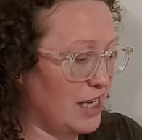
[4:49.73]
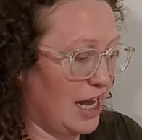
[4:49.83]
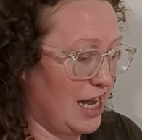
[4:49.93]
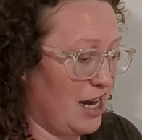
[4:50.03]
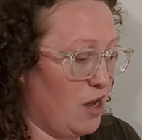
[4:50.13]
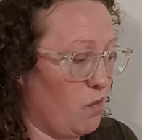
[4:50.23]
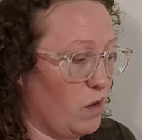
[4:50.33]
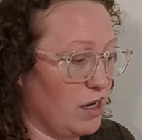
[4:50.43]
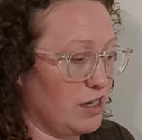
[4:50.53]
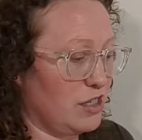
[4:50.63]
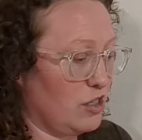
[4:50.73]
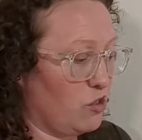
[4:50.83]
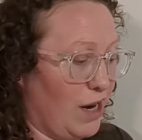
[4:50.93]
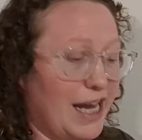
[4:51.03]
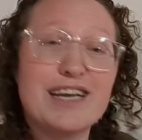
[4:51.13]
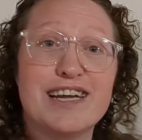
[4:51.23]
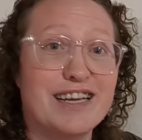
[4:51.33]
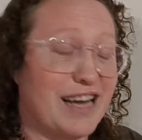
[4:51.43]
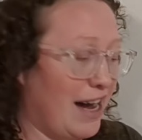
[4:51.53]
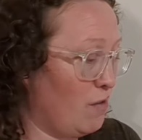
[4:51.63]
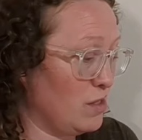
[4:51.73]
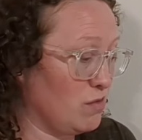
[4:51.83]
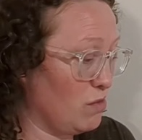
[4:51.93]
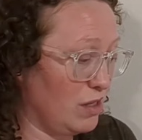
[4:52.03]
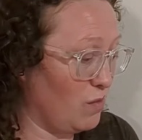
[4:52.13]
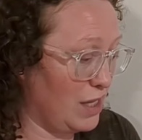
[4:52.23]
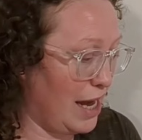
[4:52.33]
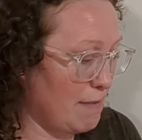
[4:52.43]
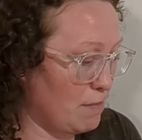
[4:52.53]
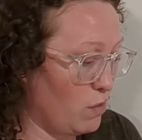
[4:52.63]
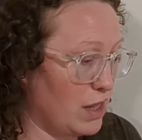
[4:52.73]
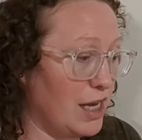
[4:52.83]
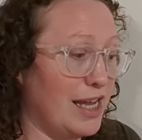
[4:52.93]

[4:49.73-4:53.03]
and it worked great, and I was really, really happy with it.